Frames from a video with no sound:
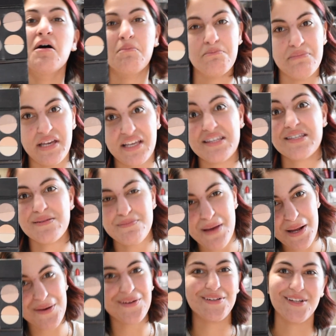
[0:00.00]
mixed
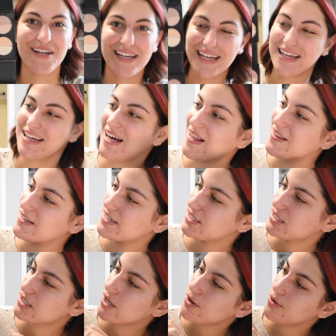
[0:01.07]
metal looking colors.
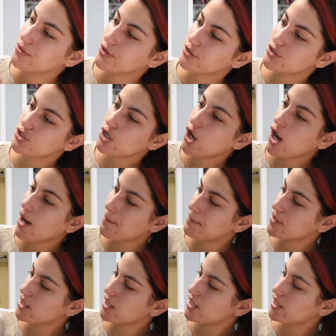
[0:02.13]
So there's
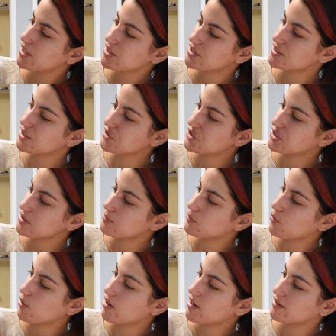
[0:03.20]
coppers, there's some
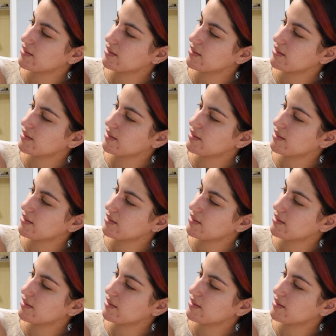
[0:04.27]
more